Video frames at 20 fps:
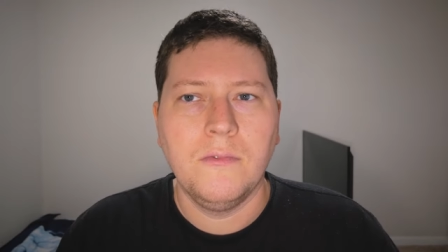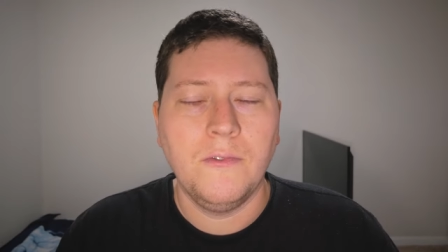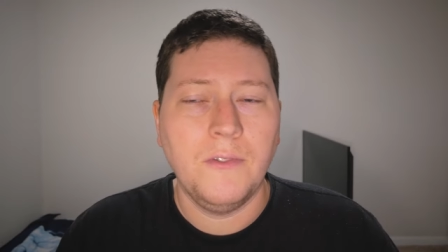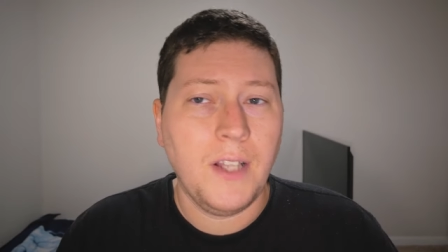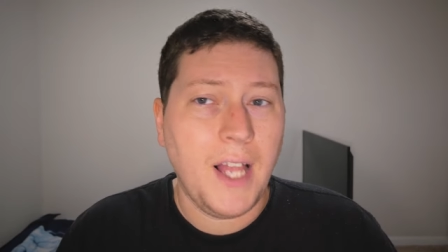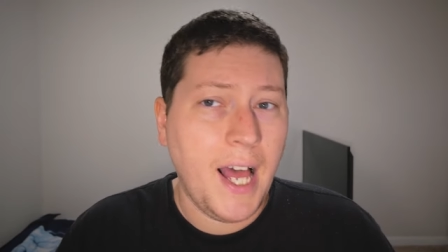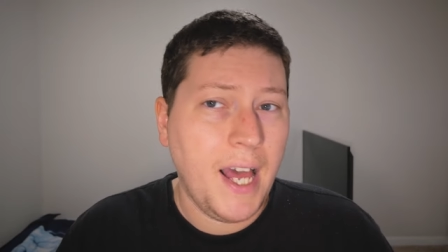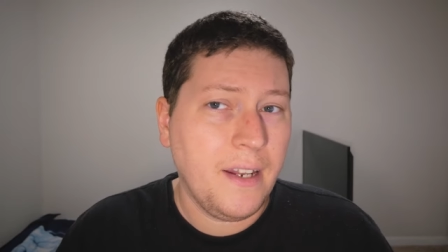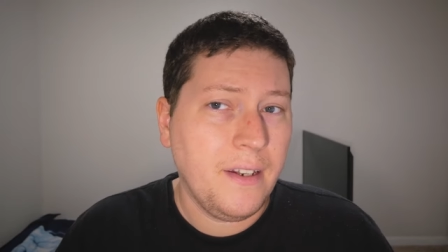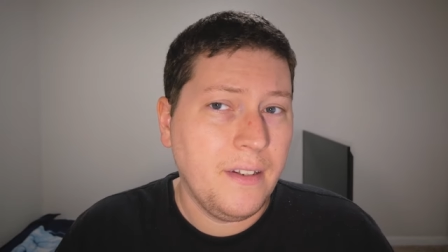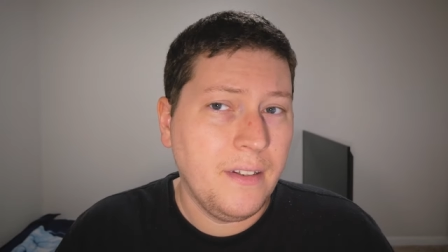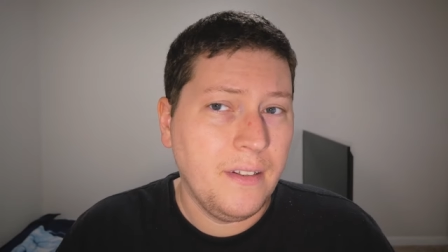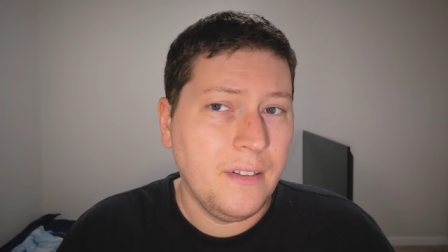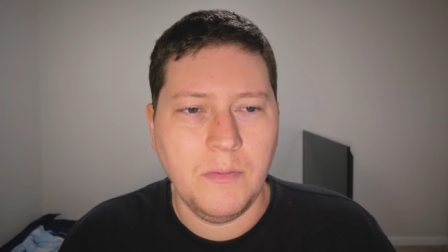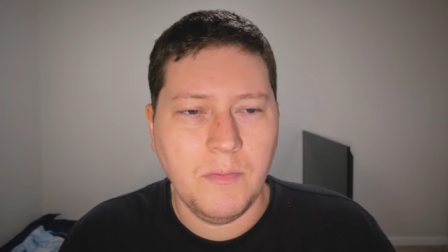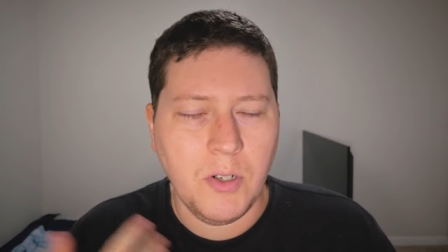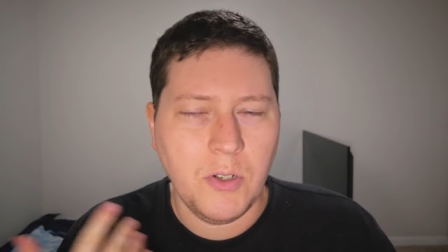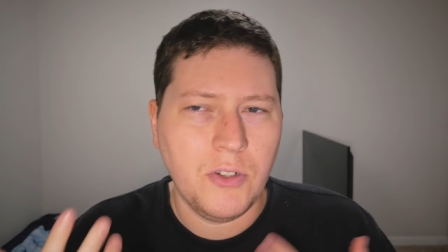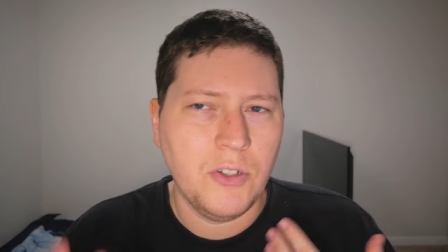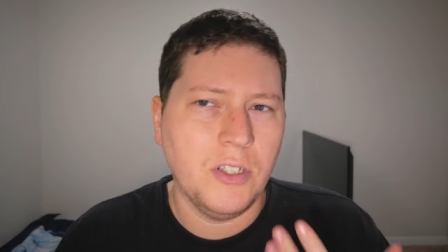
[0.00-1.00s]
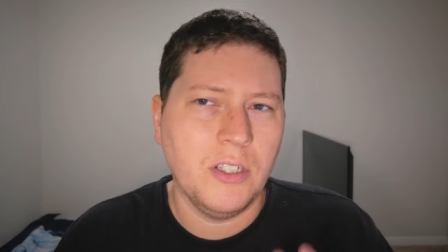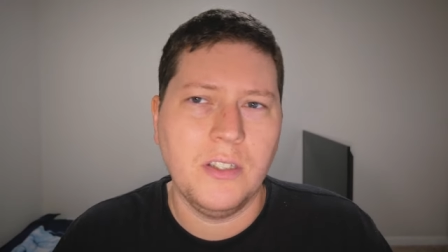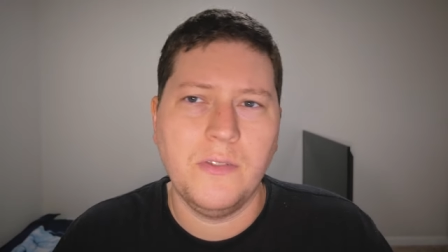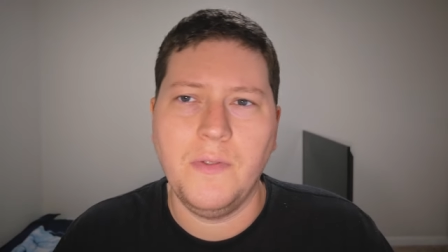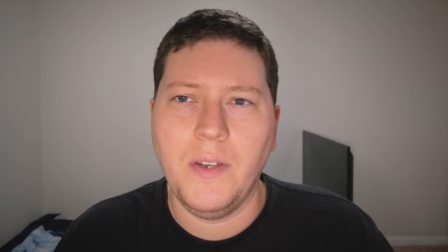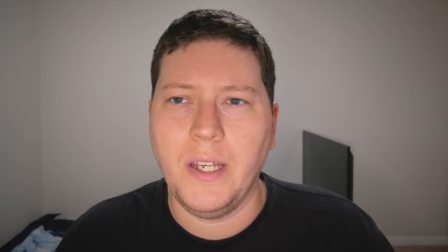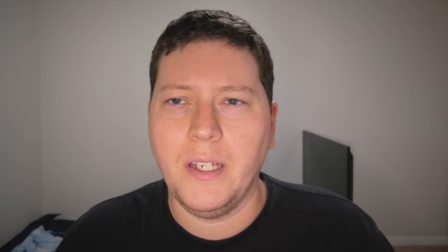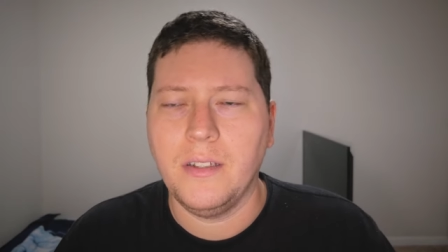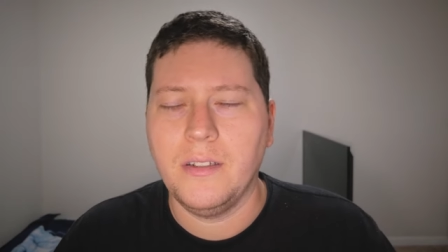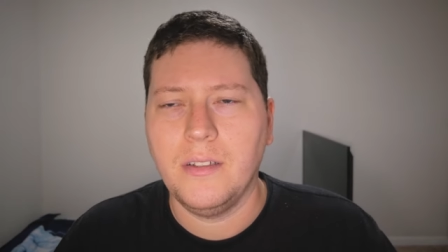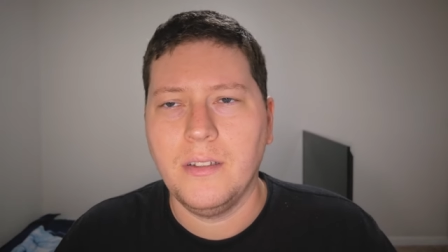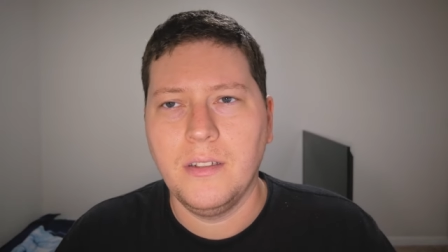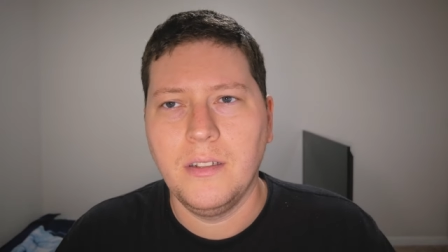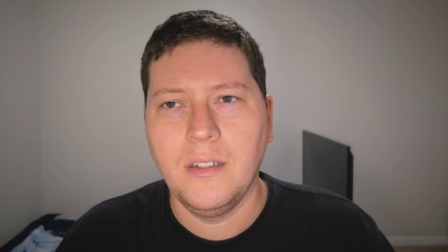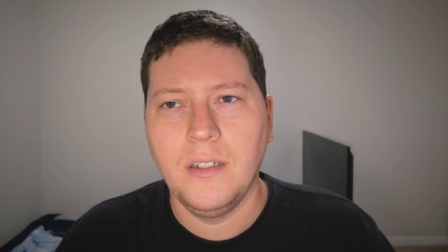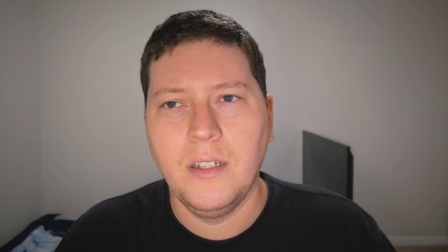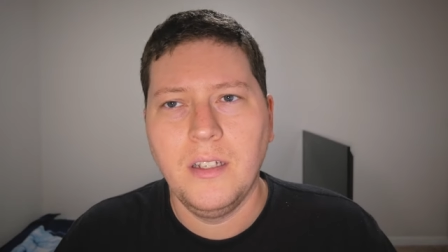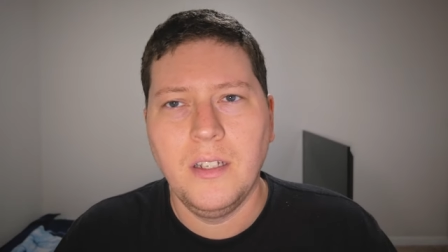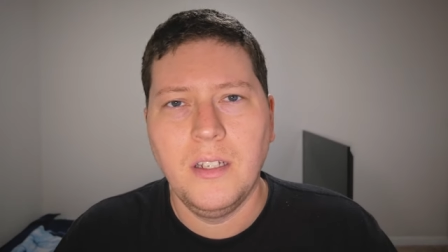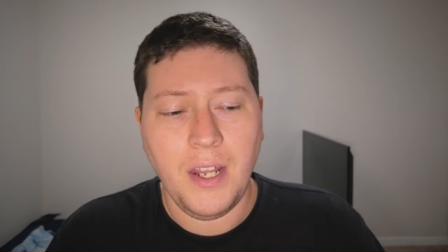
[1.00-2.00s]
flat, emotionless
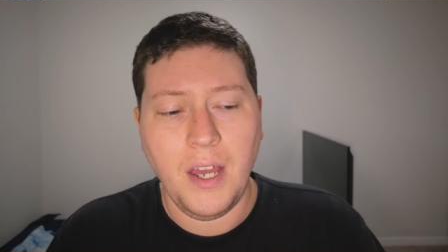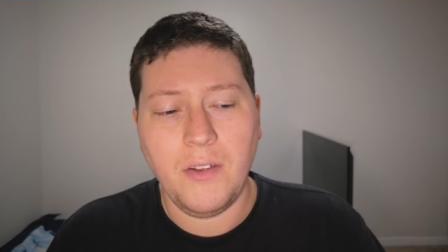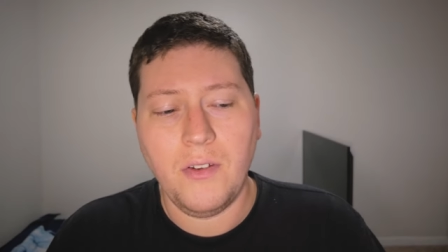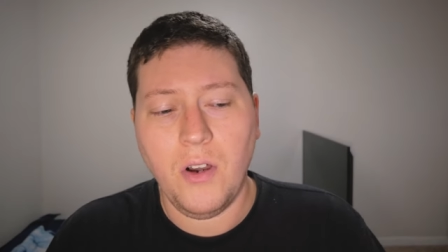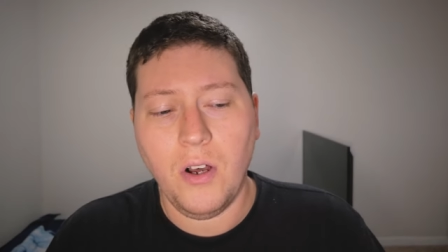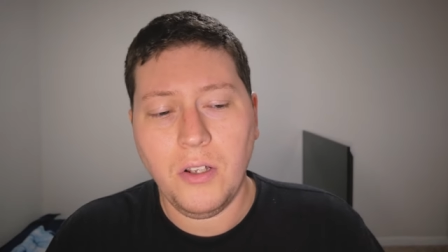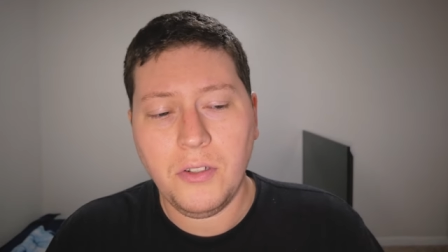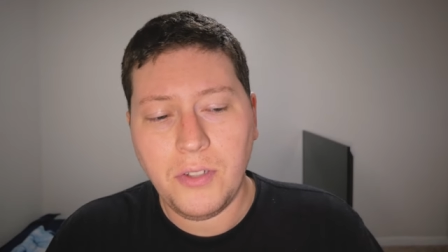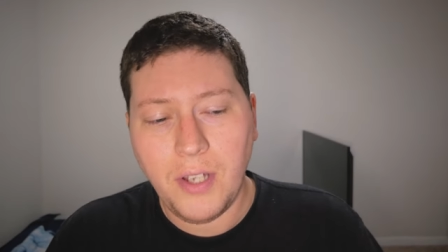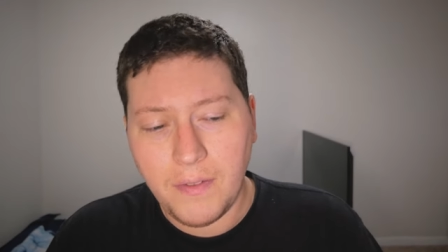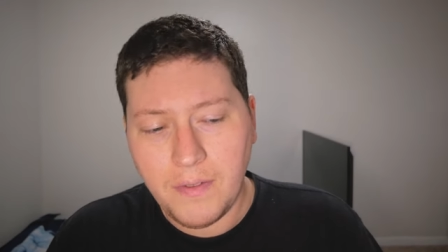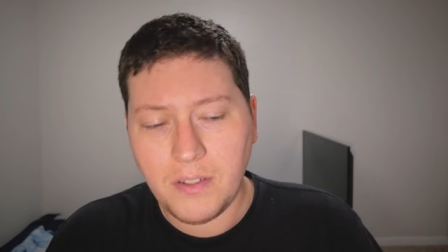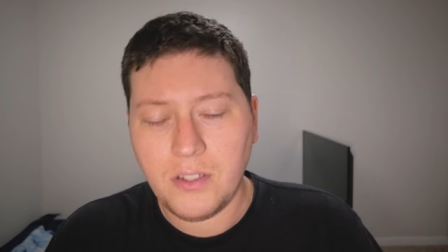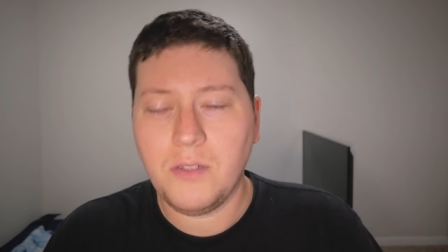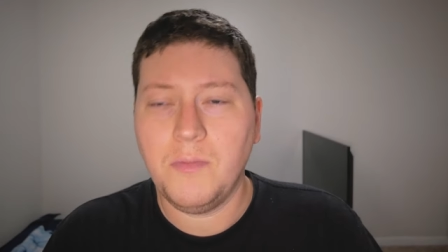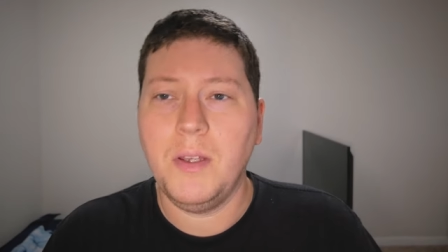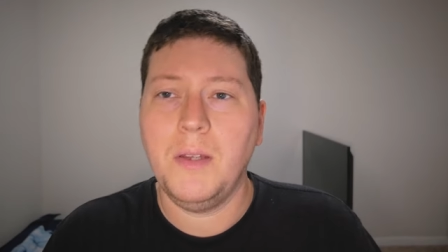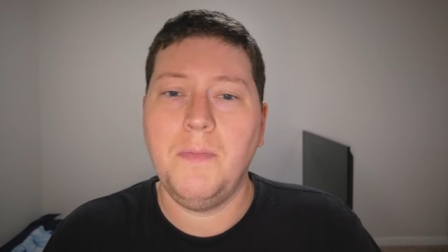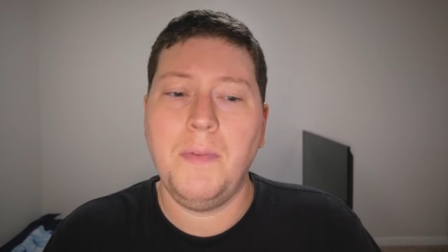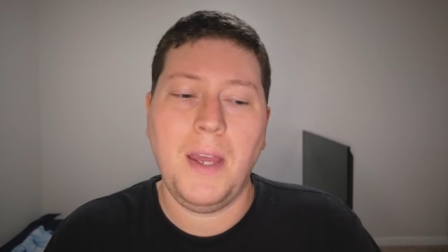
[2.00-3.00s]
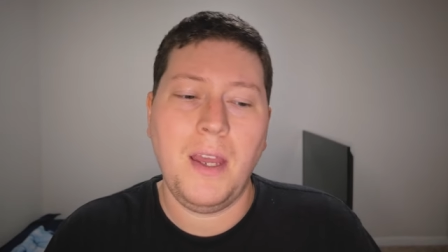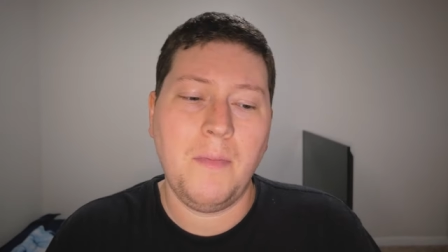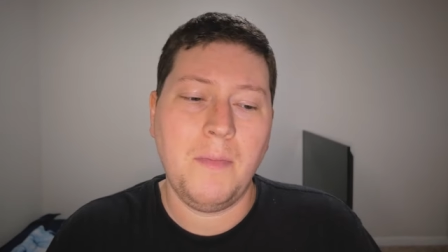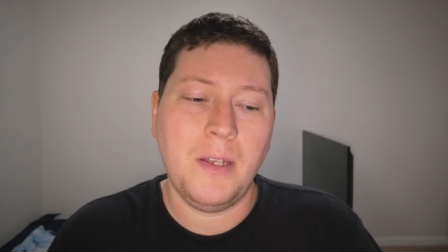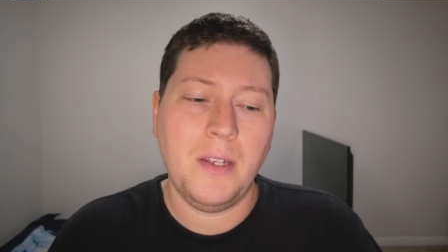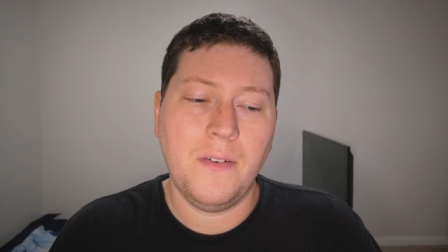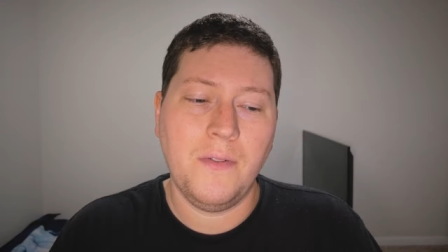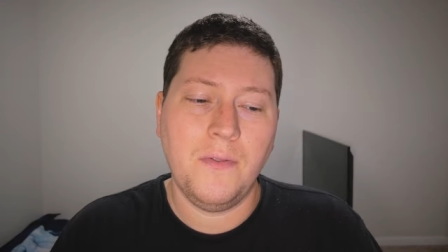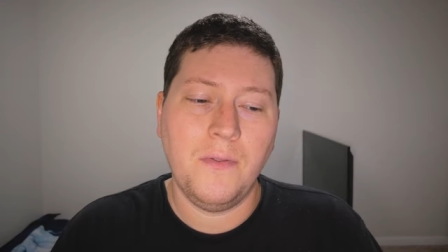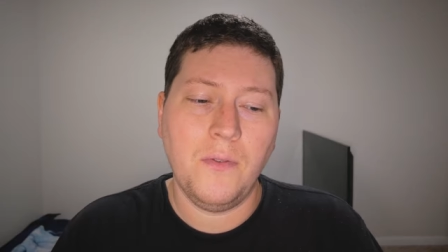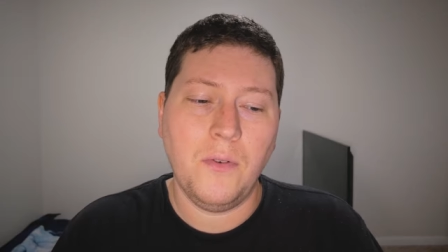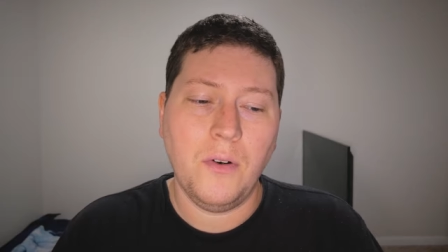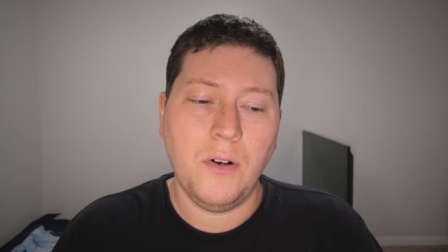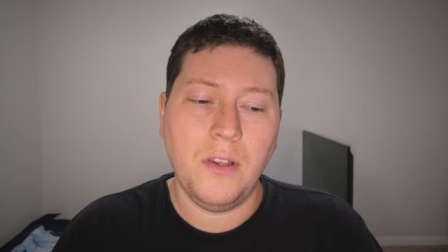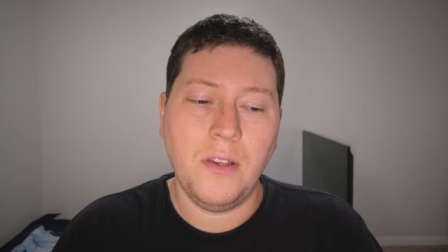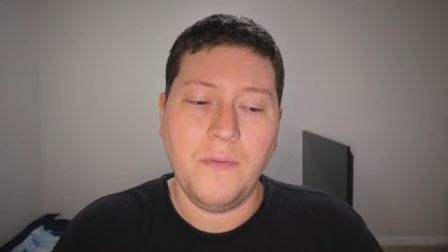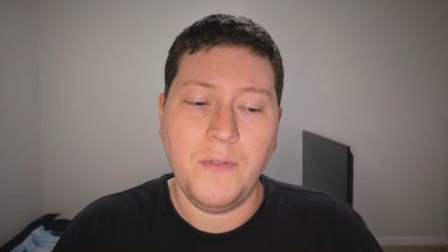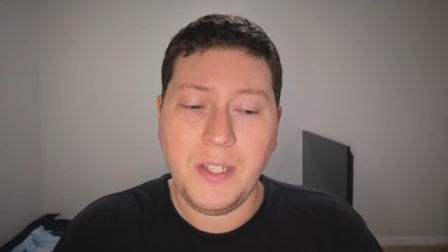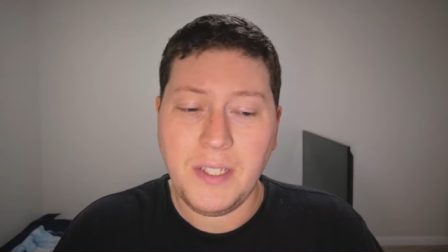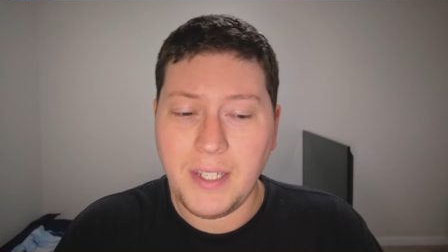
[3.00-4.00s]
face. Now you also have to submit payment
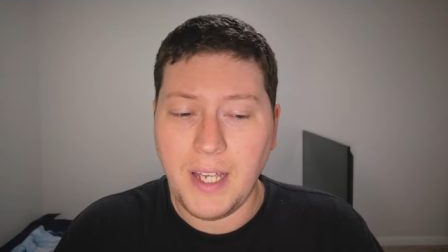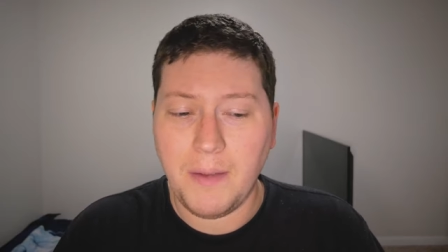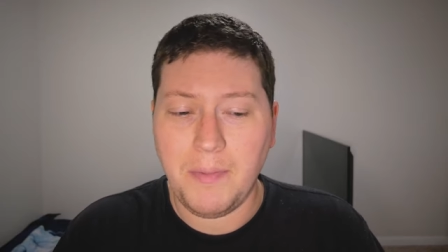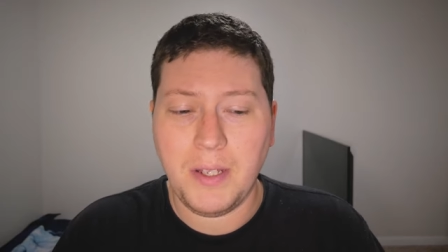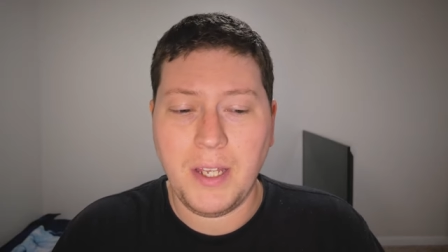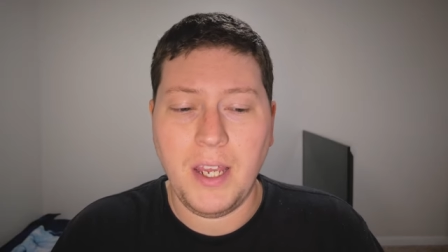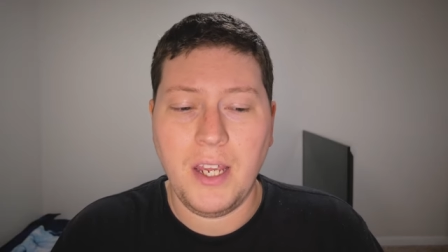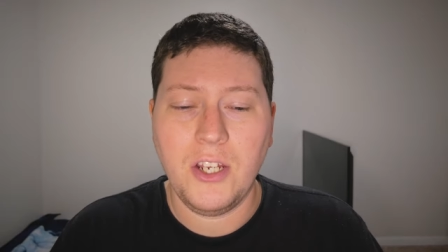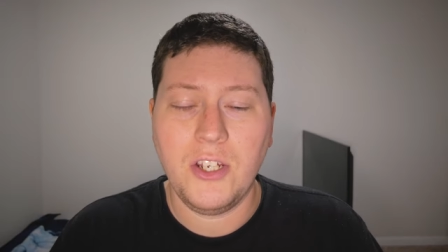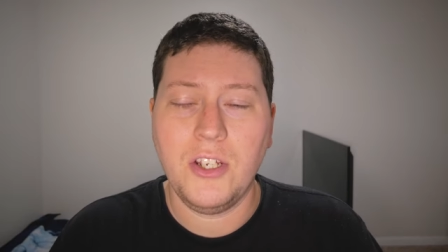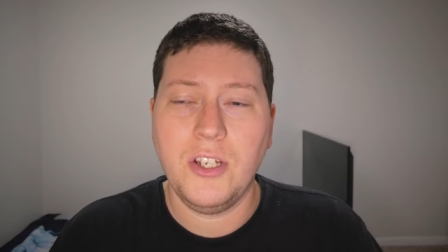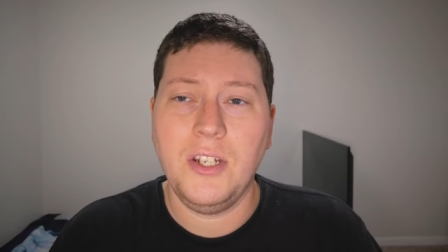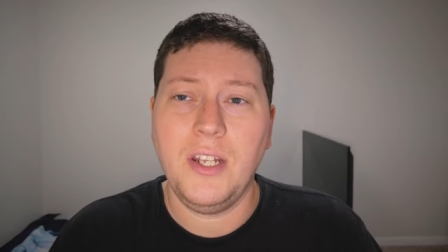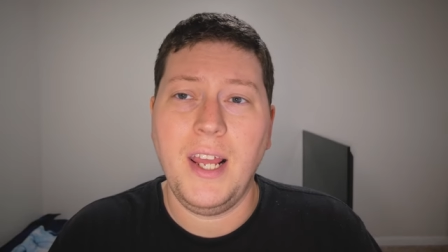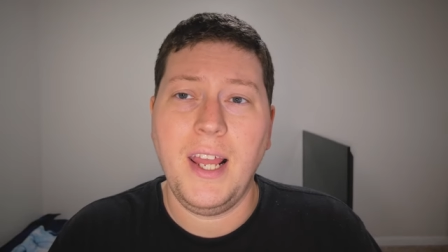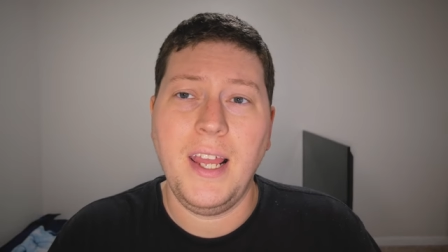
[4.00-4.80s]
for the visa application